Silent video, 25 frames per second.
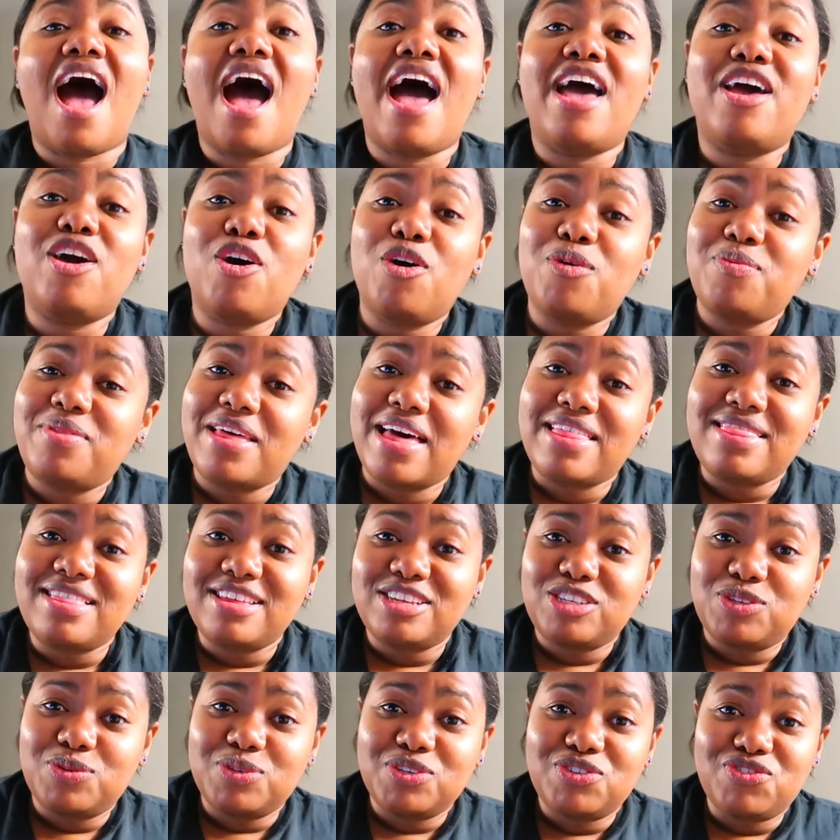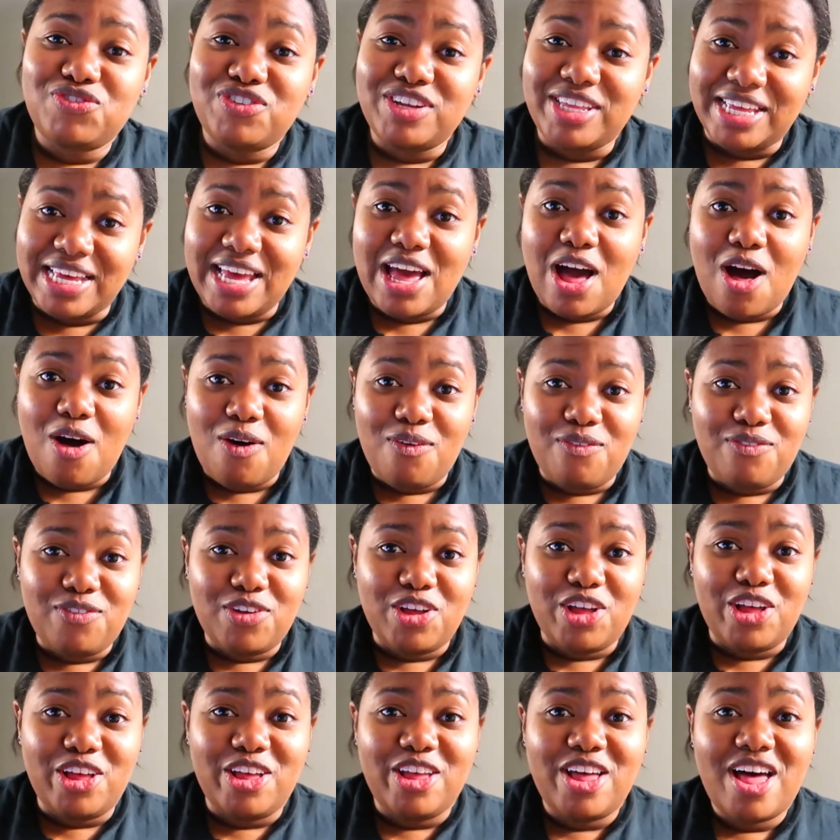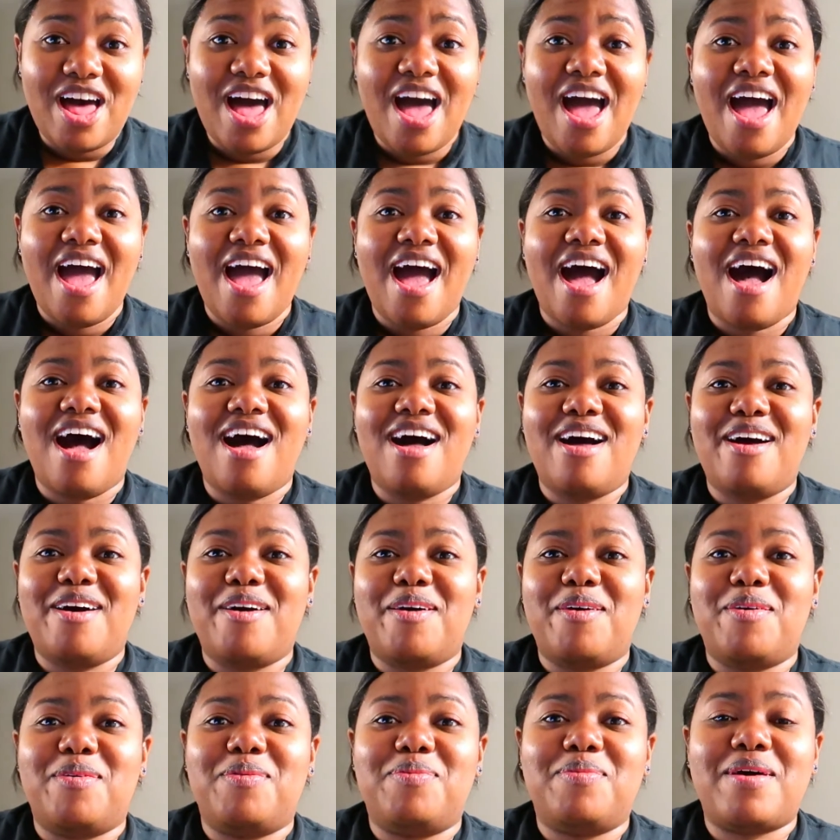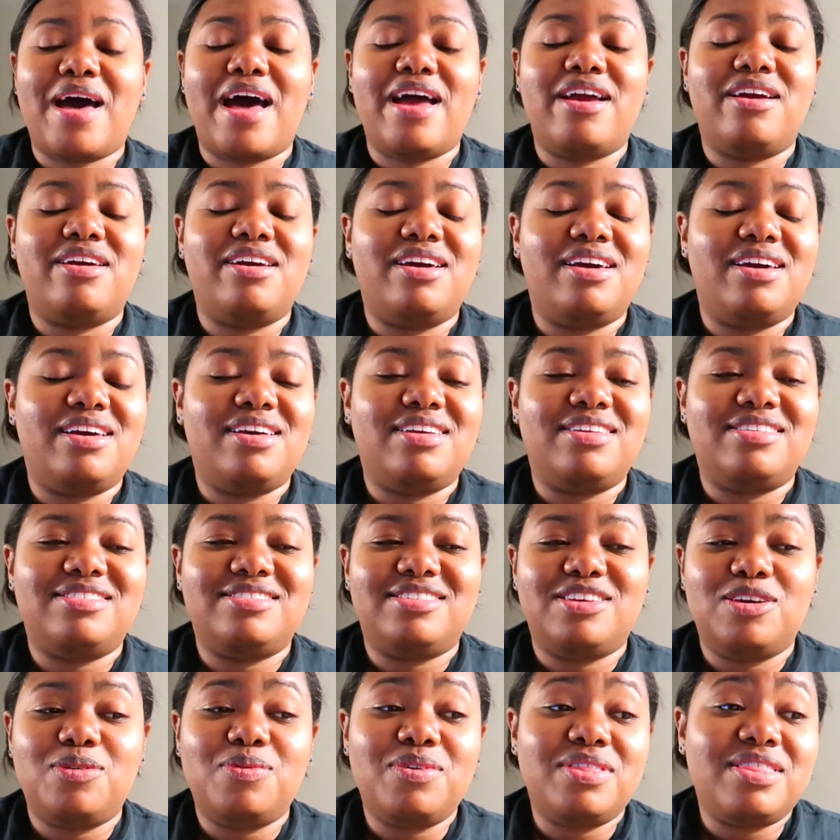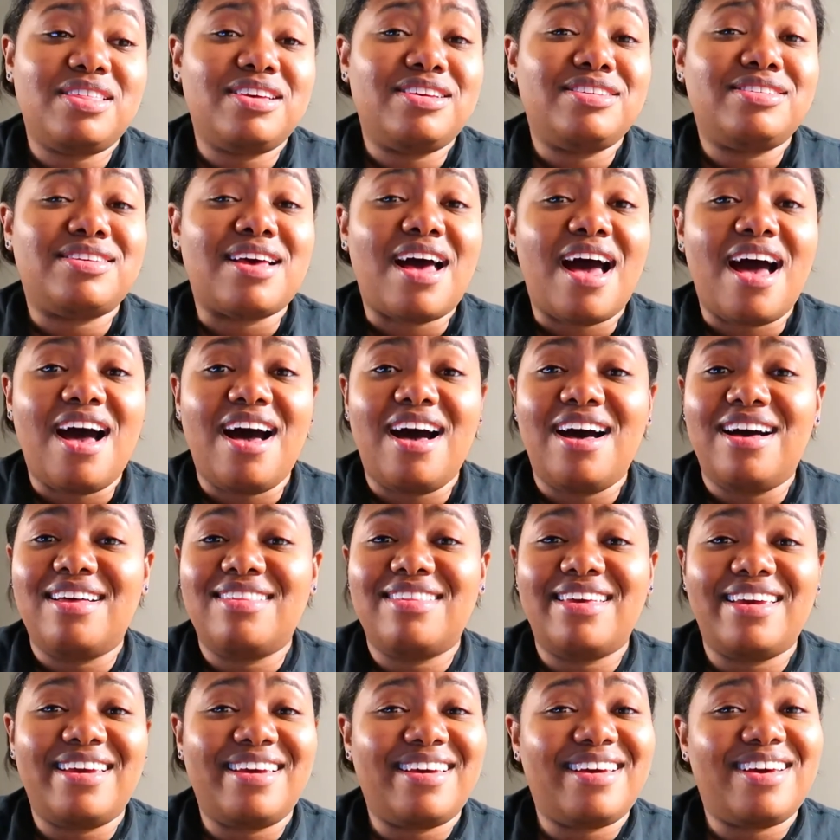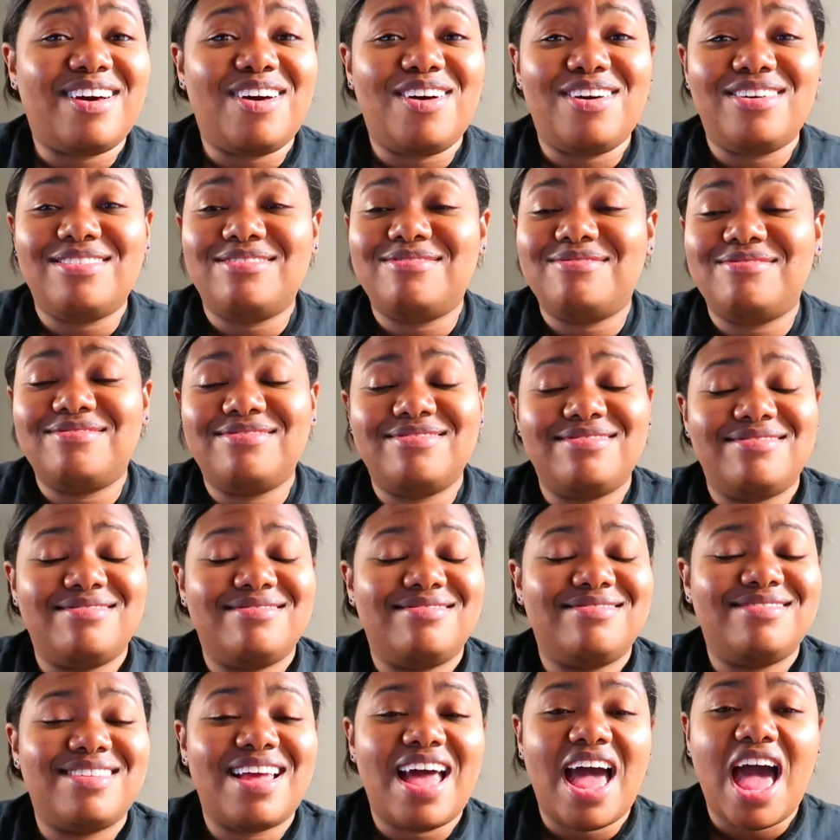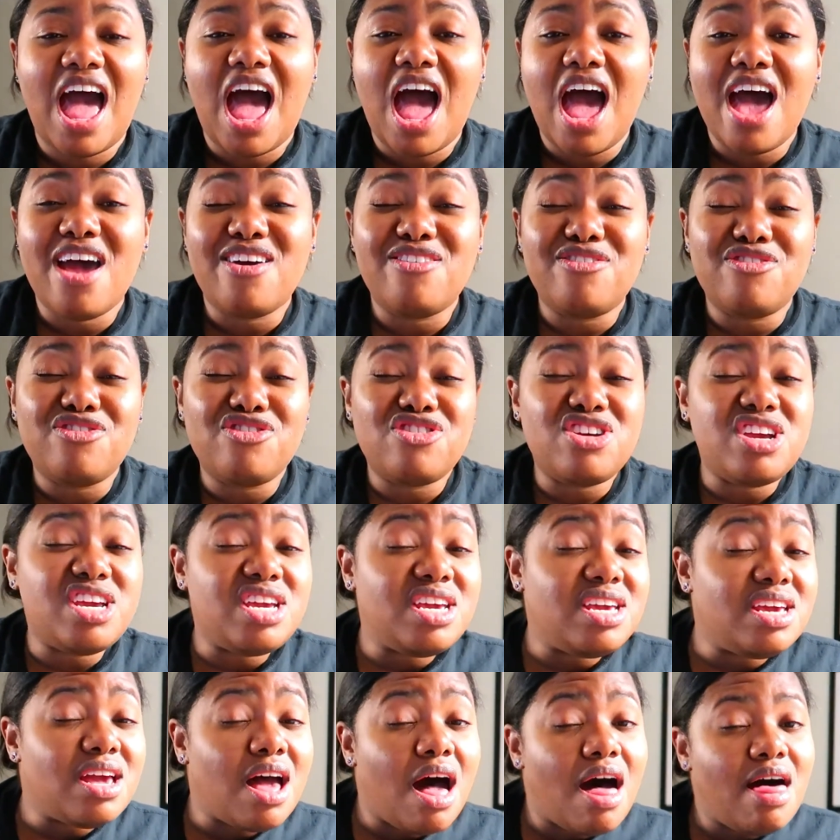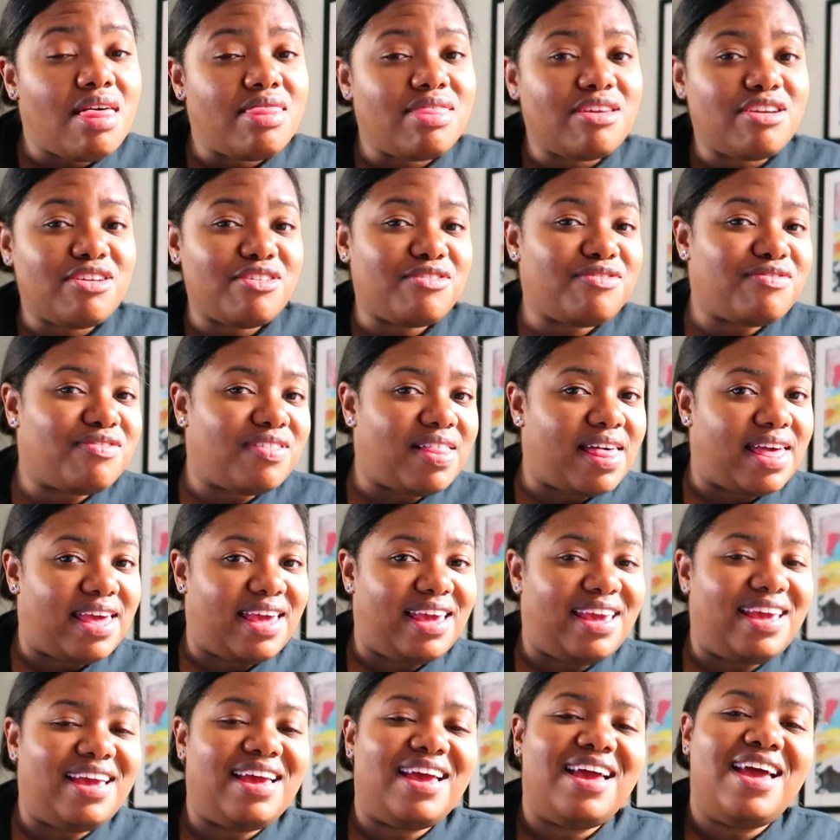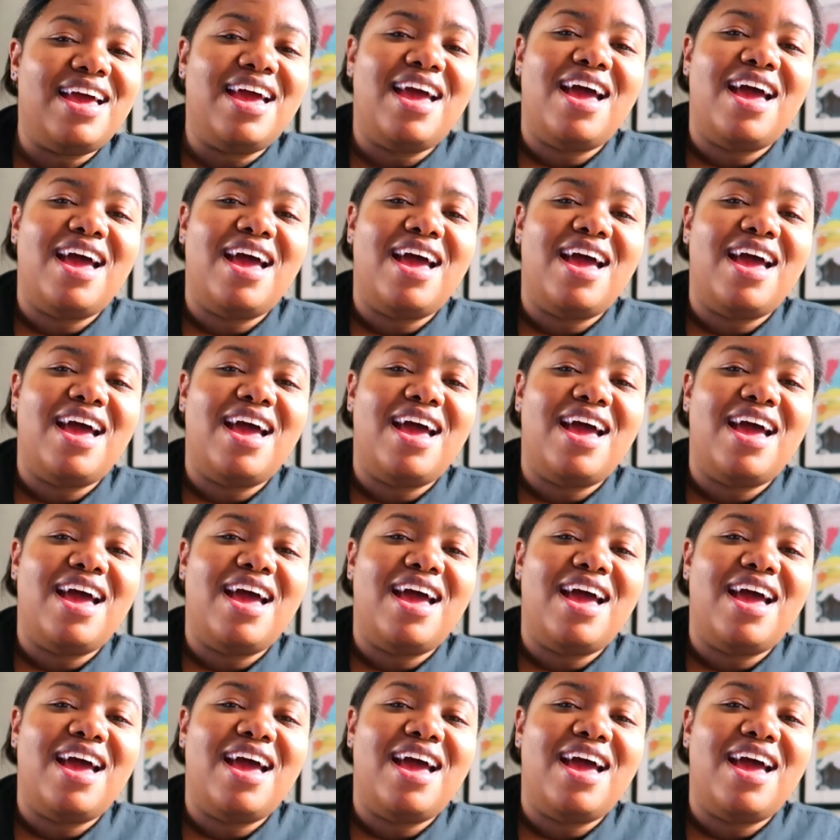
I hope that this was really helpful. Um, I deal with this like every other flight.